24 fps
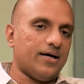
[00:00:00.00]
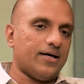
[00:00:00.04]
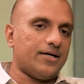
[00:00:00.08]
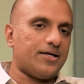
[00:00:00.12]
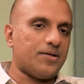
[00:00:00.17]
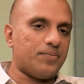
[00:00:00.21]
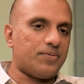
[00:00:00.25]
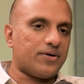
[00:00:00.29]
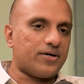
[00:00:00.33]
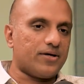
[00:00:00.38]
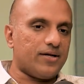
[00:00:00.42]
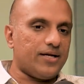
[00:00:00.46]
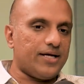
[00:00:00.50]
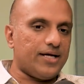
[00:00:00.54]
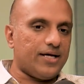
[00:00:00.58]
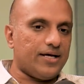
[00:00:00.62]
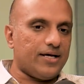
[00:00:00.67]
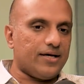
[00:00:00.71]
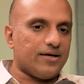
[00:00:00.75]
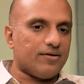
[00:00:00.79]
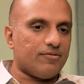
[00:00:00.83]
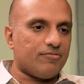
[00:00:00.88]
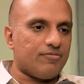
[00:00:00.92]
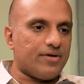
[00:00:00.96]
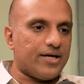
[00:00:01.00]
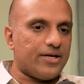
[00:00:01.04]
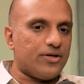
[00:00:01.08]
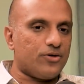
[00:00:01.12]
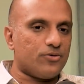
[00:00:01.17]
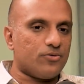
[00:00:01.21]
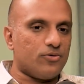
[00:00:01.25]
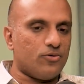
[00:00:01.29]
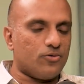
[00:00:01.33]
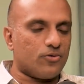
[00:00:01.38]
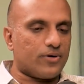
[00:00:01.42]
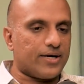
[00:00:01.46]
Typically, when
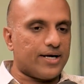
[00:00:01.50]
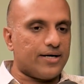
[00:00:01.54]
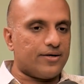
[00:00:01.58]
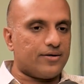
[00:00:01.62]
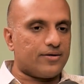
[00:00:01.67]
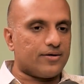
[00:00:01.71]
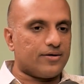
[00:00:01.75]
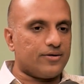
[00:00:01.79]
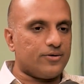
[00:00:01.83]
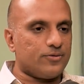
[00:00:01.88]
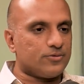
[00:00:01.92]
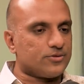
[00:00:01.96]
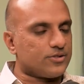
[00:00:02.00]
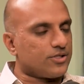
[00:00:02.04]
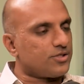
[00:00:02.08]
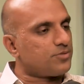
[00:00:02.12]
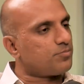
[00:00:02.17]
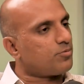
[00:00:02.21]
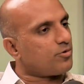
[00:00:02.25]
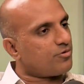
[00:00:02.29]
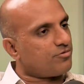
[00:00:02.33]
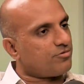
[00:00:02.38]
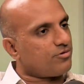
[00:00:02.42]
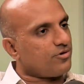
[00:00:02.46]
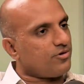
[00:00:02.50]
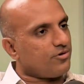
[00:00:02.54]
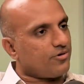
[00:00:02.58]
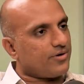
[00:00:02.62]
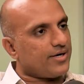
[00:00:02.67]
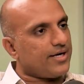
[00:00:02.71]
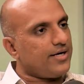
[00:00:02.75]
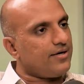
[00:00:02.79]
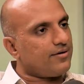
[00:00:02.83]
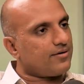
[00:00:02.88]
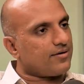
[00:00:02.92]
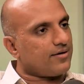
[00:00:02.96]
you look at a user's portfolio,
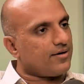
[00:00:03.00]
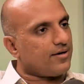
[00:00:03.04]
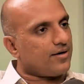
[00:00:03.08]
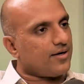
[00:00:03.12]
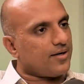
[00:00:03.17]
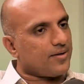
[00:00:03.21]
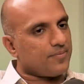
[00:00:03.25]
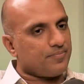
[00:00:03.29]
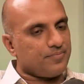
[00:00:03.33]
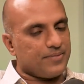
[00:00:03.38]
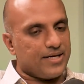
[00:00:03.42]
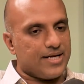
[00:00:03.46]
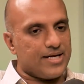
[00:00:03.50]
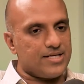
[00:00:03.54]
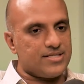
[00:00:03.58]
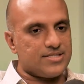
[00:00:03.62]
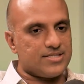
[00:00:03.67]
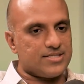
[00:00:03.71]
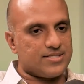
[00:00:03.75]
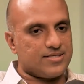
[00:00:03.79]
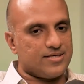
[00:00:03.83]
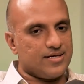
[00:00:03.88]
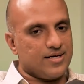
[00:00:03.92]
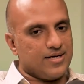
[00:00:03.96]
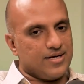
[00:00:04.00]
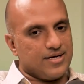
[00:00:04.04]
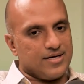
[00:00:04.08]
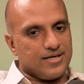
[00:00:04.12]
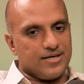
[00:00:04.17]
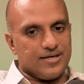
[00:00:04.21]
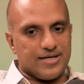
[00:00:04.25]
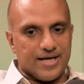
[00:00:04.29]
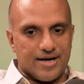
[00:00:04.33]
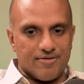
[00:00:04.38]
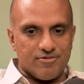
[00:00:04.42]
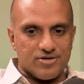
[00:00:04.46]
right, it's
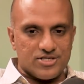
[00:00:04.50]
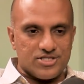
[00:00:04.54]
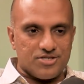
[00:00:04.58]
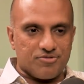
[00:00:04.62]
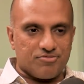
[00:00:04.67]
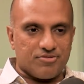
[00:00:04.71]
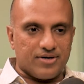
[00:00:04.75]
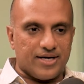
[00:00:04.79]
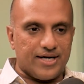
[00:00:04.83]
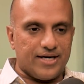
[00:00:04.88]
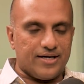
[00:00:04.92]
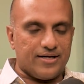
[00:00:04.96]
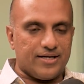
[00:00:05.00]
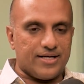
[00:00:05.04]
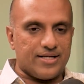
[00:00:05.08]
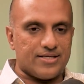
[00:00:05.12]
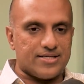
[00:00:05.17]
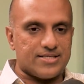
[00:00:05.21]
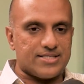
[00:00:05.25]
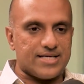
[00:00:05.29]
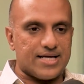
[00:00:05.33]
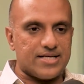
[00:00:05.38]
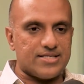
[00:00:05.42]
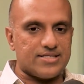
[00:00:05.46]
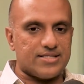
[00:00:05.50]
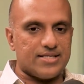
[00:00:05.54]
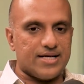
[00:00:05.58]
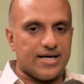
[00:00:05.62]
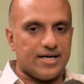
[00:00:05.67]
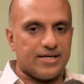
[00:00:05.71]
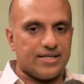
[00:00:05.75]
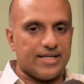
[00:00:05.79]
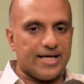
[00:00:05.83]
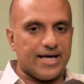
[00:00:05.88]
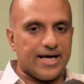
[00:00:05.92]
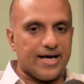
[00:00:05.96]
diversified in the sense
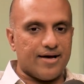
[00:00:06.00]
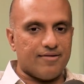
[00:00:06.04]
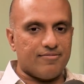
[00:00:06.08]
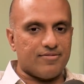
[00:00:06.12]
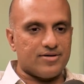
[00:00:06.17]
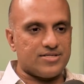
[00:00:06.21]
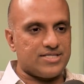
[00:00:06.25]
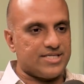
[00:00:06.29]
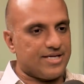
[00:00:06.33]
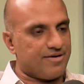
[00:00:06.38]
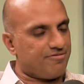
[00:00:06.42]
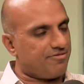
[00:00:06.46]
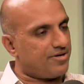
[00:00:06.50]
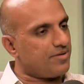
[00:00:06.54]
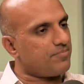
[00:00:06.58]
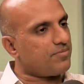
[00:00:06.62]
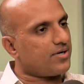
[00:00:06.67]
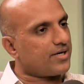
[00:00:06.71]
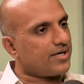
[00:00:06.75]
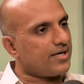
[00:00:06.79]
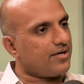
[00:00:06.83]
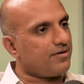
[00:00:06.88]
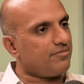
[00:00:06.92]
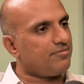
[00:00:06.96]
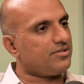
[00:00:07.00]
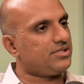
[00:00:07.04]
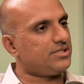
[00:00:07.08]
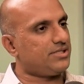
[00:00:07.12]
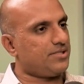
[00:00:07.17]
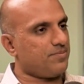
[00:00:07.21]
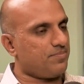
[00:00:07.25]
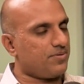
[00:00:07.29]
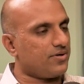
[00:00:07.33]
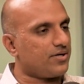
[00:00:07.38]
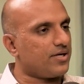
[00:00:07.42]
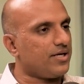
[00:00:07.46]
that they have a safety bucket, which
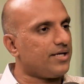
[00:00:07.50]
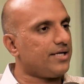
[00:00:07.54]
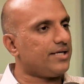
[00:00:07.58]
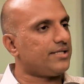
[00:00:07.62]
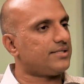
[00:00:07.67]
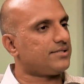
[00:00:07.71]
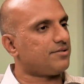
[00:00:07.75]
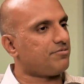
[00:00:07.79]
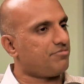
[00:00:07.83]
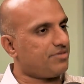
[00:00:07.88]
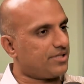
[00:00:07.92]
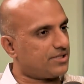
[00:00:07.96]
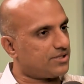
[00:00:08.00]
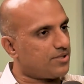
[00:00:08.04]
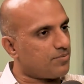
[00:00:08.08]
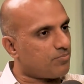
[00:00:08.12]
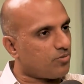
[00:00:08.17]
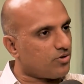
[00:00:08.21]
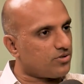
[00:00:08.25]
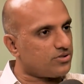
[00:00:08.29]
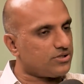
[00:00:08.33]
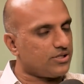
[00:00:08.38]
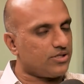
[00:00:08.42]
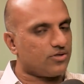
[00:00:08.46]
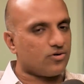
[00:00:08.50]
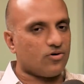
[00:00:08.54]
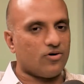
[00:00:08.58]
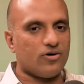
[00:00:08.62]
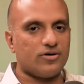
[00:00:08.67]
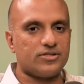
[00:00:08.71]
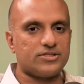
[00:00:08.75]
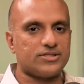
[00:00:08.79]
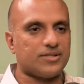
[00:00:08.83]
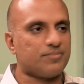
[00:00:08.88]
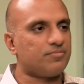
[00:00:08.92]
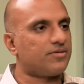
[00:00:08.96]
typically is a fixed deposit
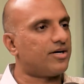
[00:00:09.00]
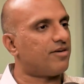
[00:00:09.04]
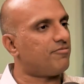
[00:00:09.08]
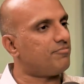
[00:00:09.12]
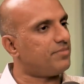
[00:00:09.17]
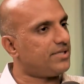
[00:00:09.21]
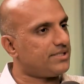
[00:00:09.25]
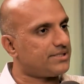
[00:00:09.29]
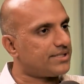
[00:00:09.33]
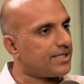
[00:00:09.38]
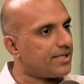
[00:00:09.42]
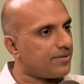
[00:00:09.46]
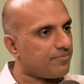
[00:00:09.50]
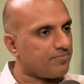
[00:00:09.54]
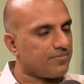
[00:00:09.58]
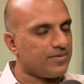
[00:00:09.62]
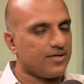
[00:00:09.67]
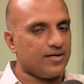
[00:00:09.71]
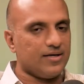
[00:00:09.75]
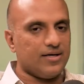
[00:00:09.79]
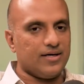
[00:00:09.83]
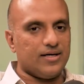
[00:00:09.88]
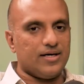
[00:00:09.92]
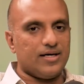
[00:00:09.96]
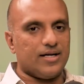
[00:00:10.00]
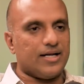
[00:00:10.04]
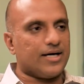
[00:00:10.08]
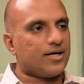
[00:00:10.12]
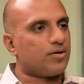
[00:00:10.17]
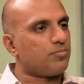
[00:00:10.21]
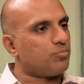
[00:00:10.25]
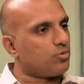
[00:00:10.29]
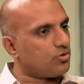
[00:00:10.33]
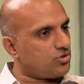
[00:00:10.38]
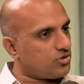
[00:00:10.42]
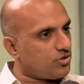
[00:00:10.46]
or some government scheme, like a
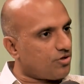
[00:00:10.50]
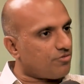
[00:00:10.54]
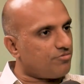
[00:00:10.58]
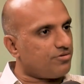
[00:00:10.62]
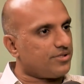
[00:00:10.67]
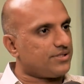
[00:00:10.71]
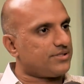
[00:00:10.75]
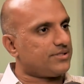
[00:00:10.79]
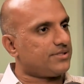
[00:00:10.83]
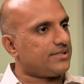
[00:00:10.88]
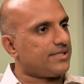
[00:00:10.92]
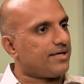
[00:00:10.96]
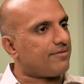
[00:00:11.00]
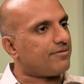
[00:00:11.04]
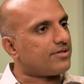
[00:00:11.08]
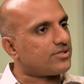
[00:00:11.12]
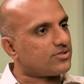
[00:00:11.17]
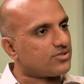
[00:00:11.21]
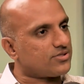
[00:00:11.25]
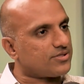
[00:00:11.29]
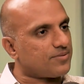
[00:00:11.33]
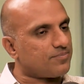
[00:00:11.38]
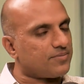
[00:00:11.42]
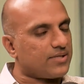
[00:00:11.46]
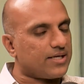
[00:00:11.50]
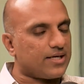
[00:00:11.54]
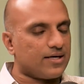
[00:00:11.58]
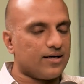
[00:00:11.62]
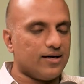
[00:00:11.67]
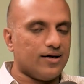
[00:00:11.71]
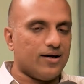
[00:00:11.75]
post office savings or something.